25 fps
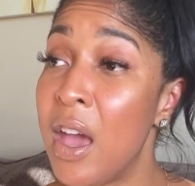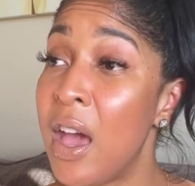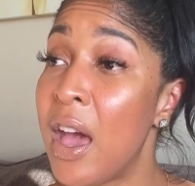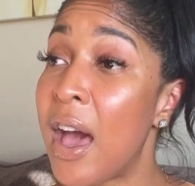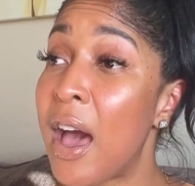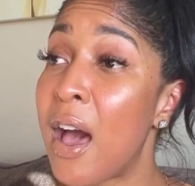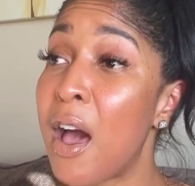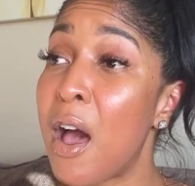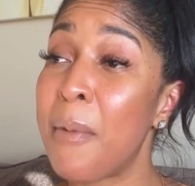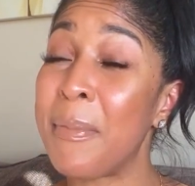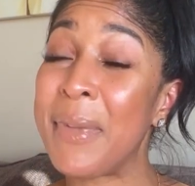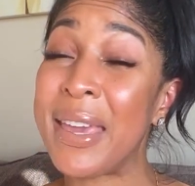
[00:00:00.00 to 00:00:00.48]

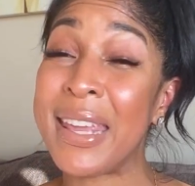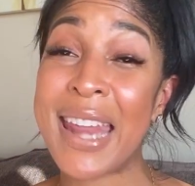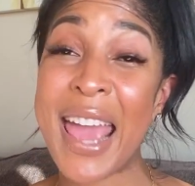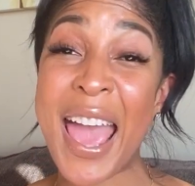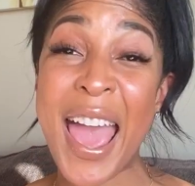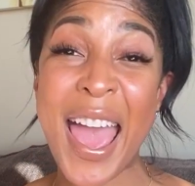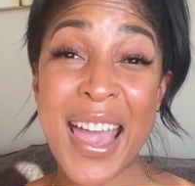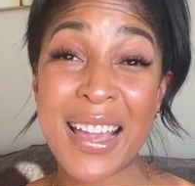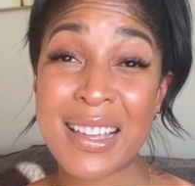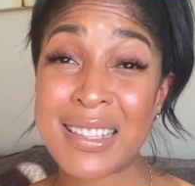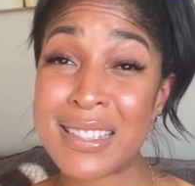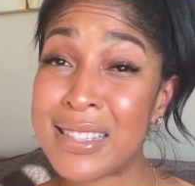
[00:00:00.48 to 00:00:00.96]
um, and
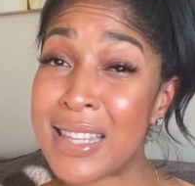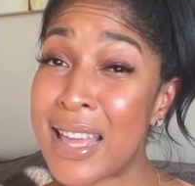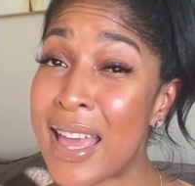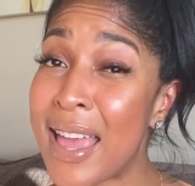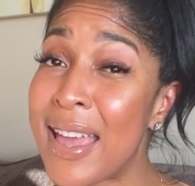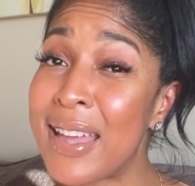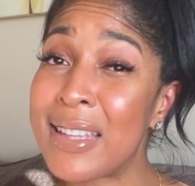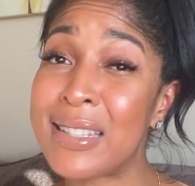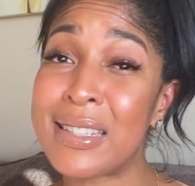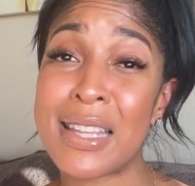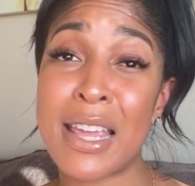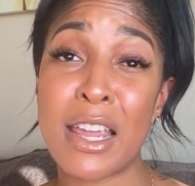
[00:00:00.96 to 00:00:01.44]

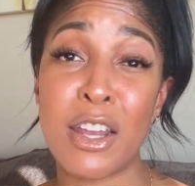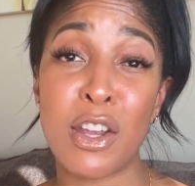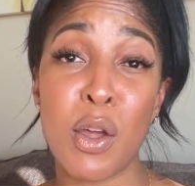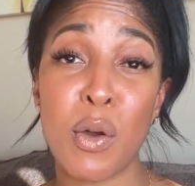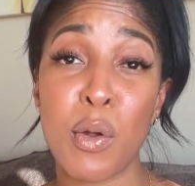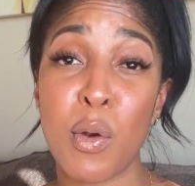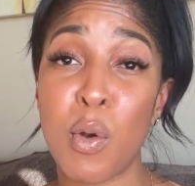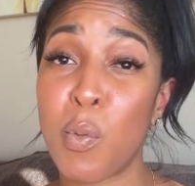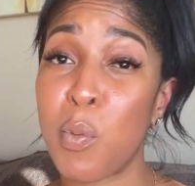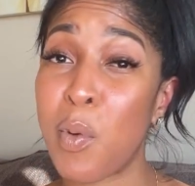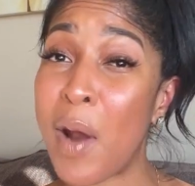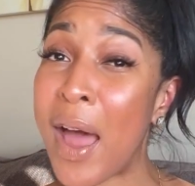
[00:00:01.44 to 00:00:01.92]
access and
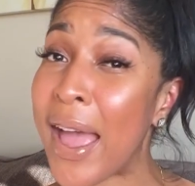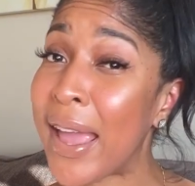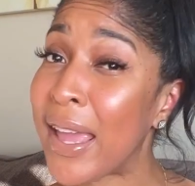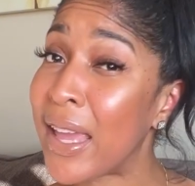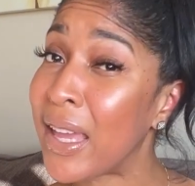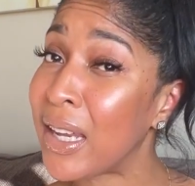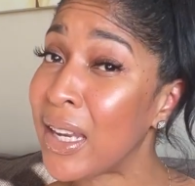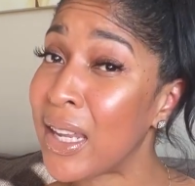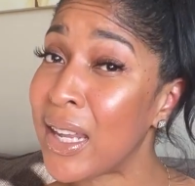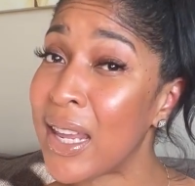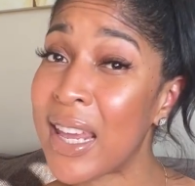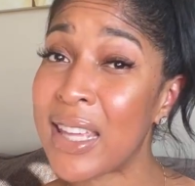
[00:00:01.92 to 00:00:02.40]

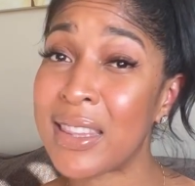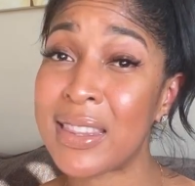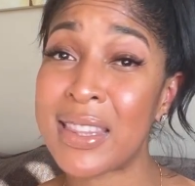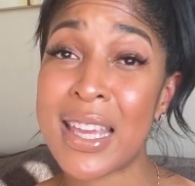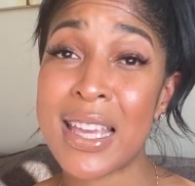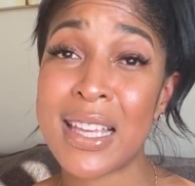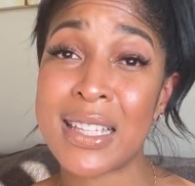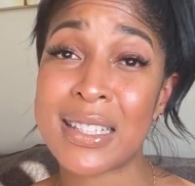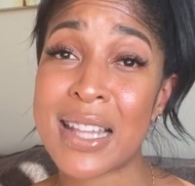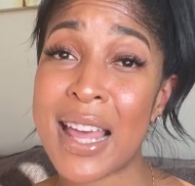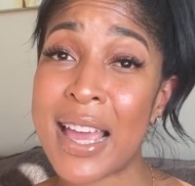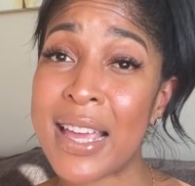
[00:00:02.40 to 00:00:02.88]
notoriety and
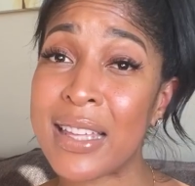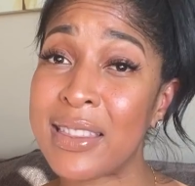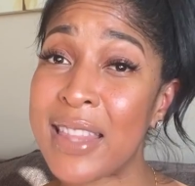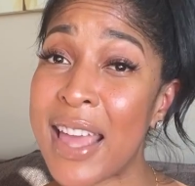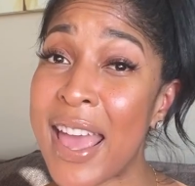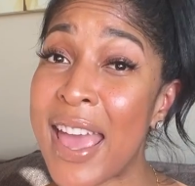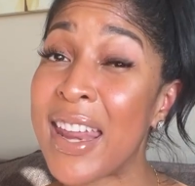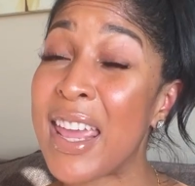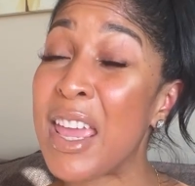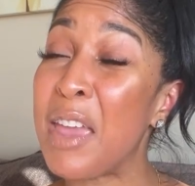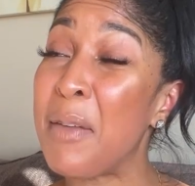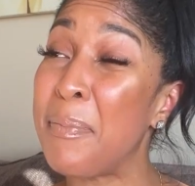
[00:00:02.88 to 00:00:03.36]
things like
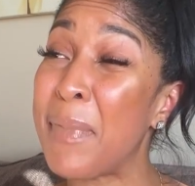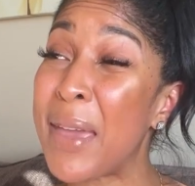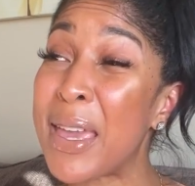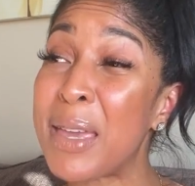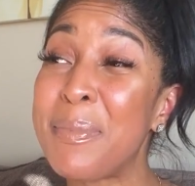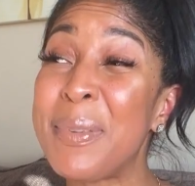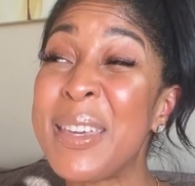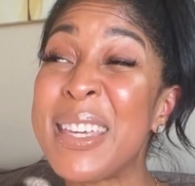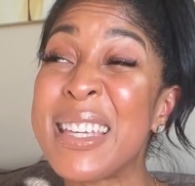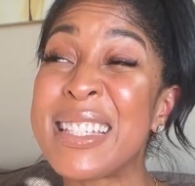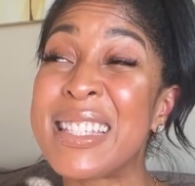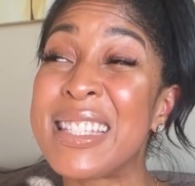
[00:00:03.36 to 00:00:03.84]
that, it may
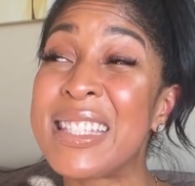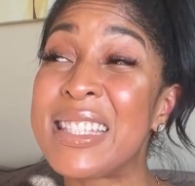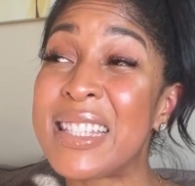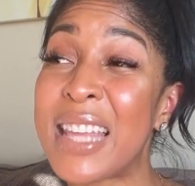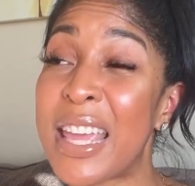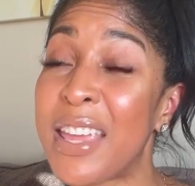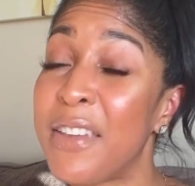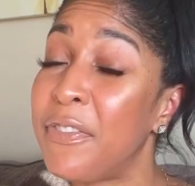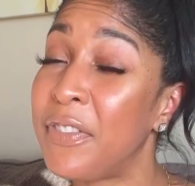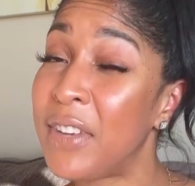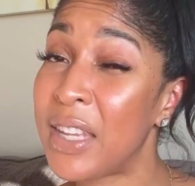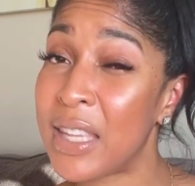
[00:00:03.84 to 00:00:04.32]
be a
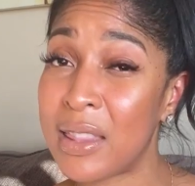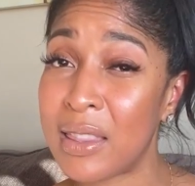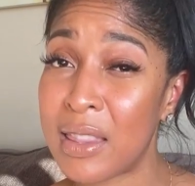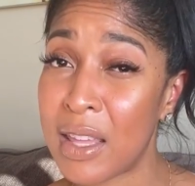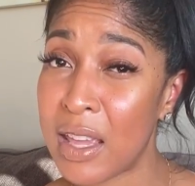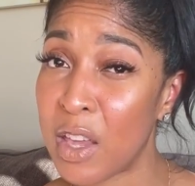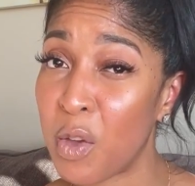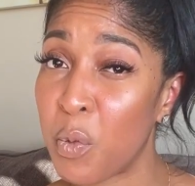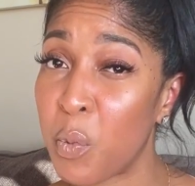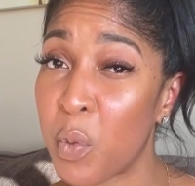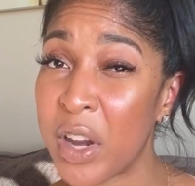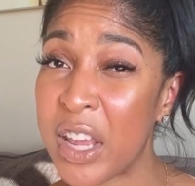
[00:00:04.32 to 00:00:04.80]
safety
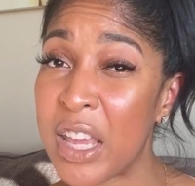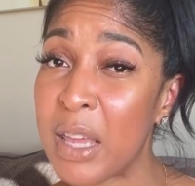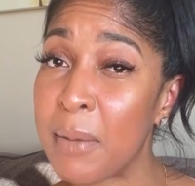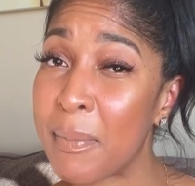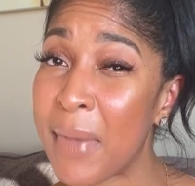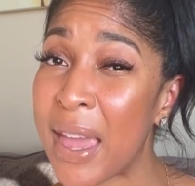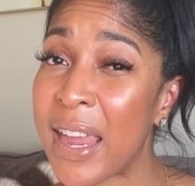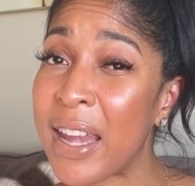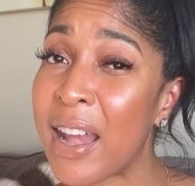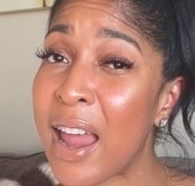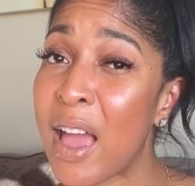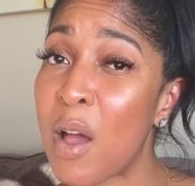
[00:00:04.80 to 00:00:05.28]
thing where he
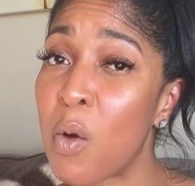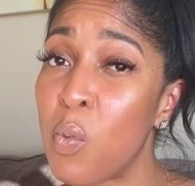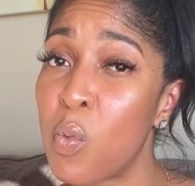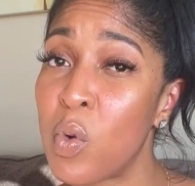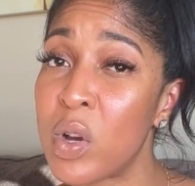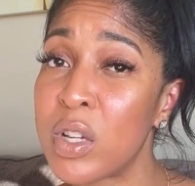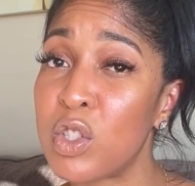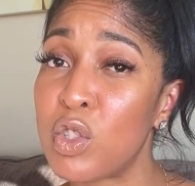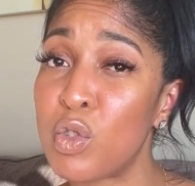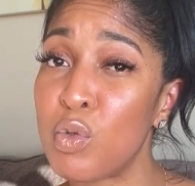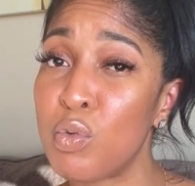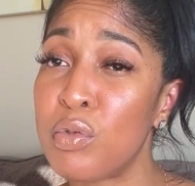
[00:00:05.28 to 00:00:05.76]
may not
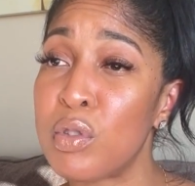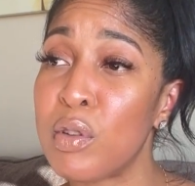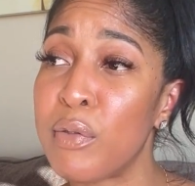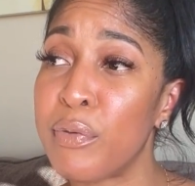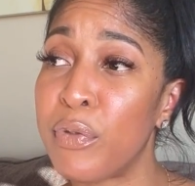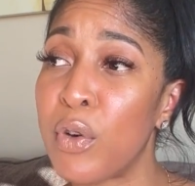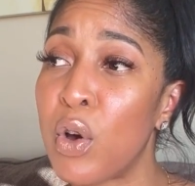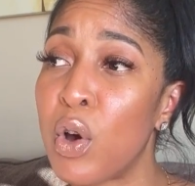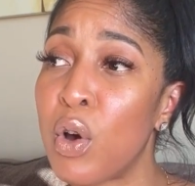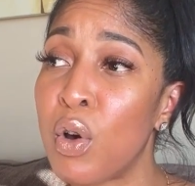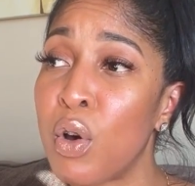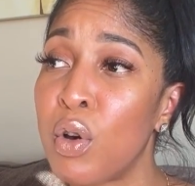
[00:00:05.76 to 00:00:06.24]
want to
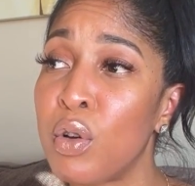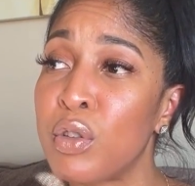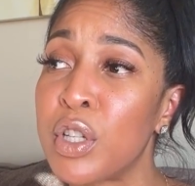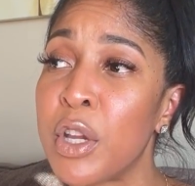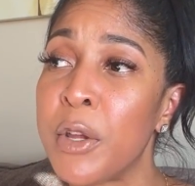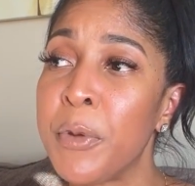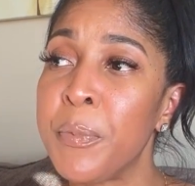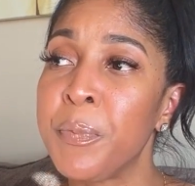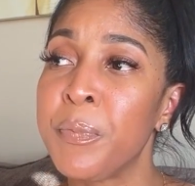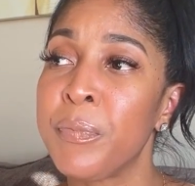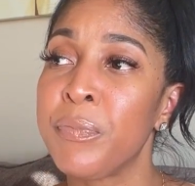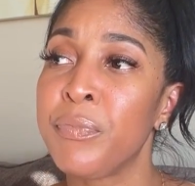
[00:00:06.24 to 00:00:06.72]
divulge
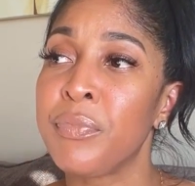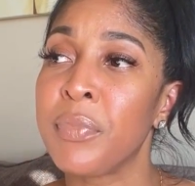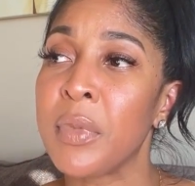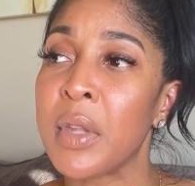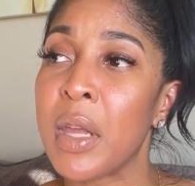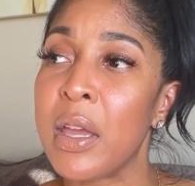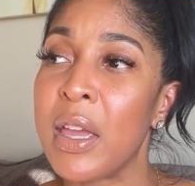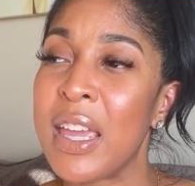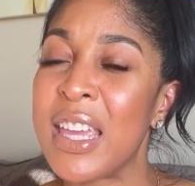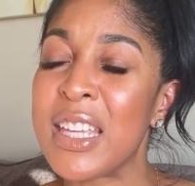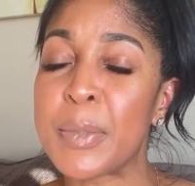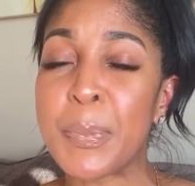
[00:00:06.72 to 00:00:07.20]

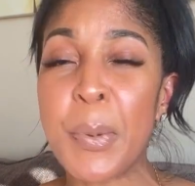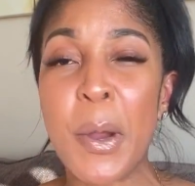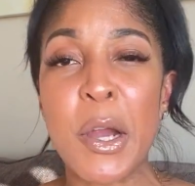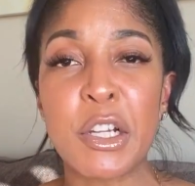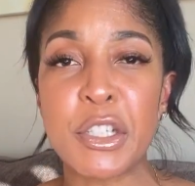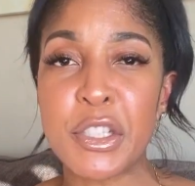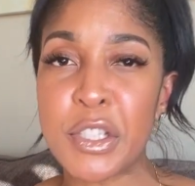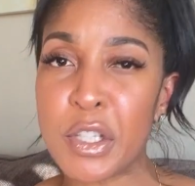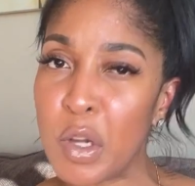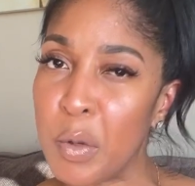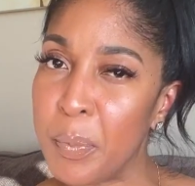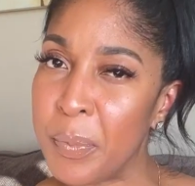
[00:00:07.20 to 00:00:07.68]
his
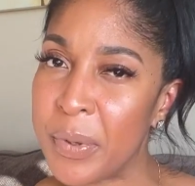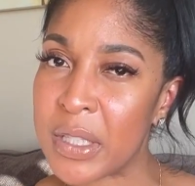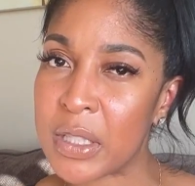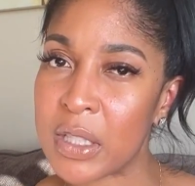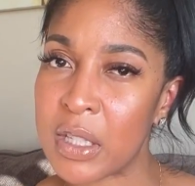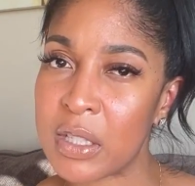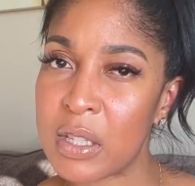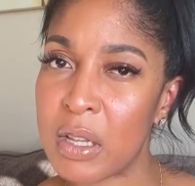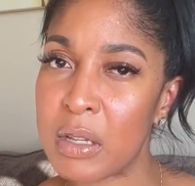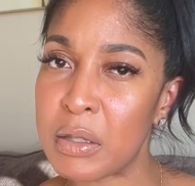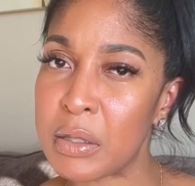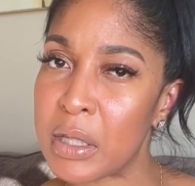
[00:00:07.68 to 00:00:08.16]
personal
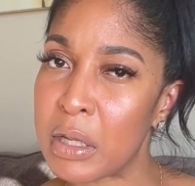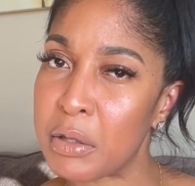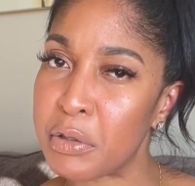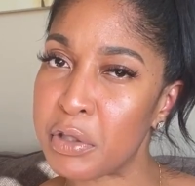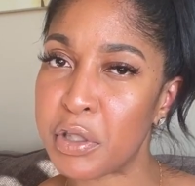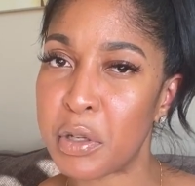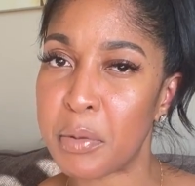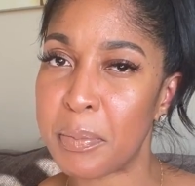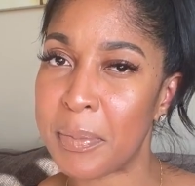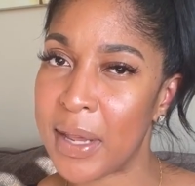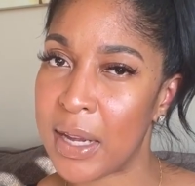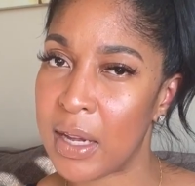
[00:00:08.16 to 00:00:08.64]
business on
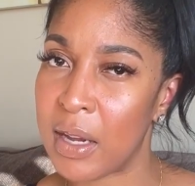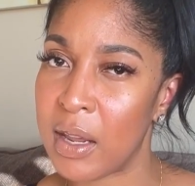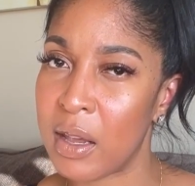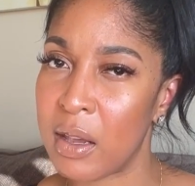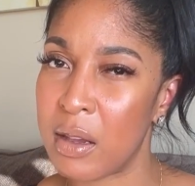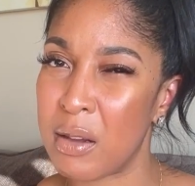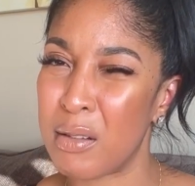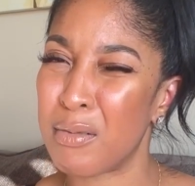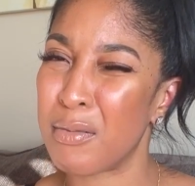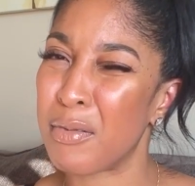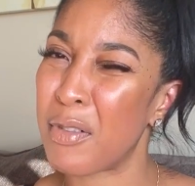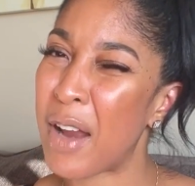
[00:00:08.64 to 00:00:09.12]
social media,
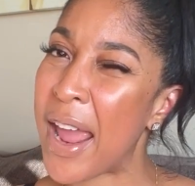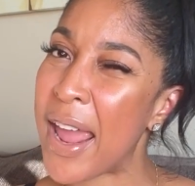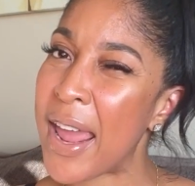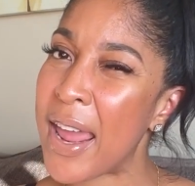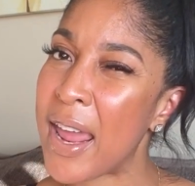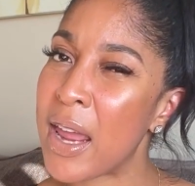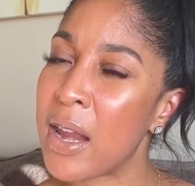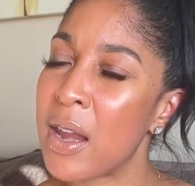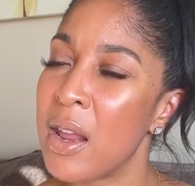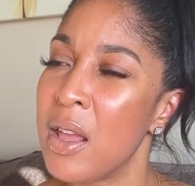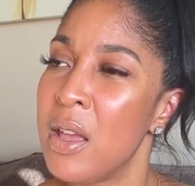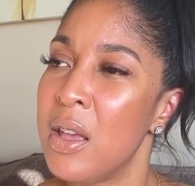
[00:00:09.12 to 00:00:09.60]

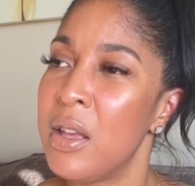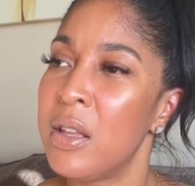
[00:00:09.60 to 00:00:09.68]
right?